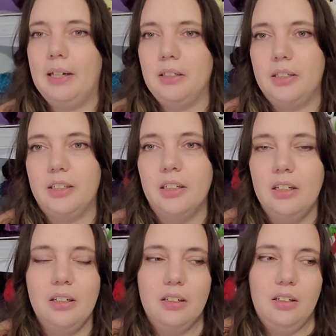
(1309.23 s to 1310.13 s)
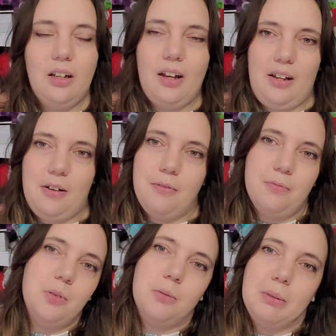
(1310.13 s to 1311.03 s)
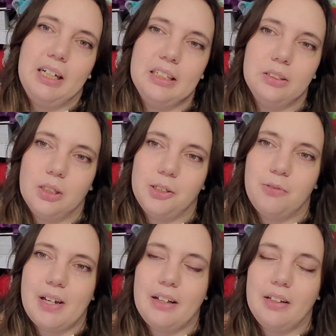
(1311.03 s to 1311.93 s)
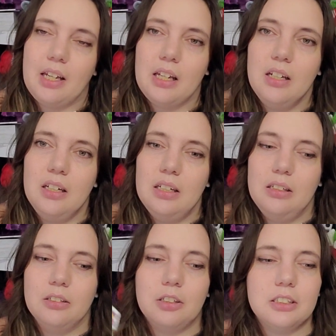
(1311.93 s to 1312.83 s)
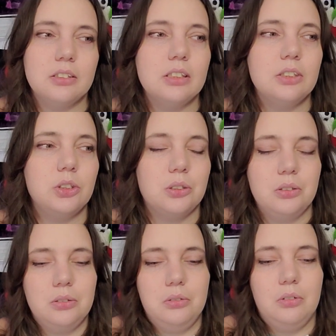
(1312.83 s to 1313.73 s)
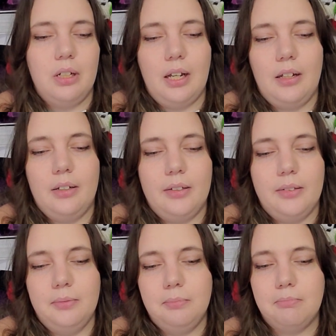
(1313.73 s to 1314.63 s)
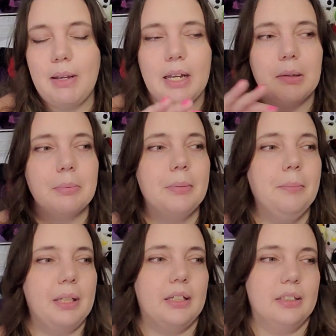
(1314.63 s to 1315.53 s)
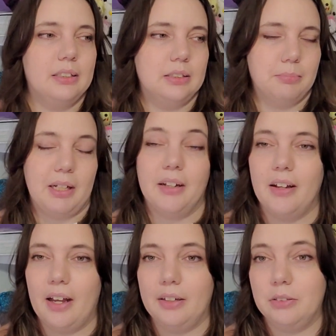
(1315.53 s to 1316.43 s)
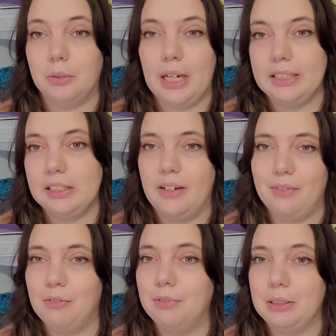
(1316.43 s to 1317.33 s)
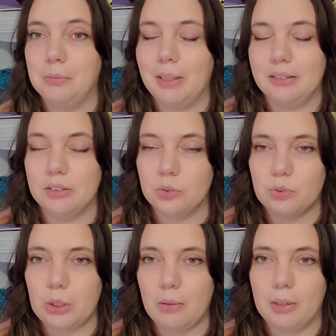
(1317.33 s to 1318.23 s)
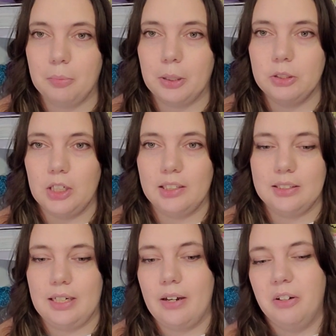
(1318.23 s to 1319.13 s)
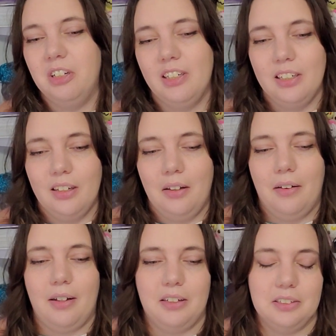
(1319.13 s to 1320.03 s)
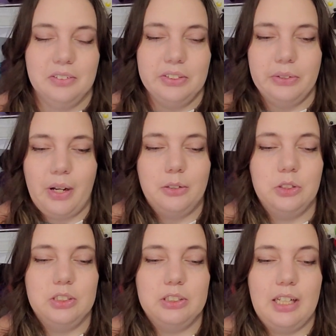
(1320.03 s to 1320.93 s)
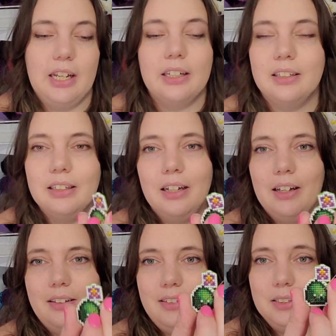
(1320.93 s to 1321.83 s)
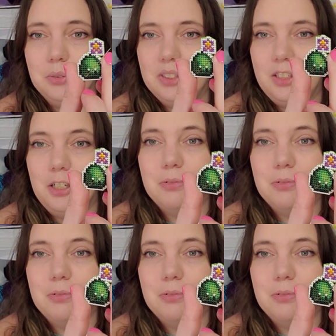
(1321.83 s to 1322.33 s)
minder for my Stardew Valley cross-stitch map, because I didn't have enough needle minders for all my projects now. So I was just like, this was on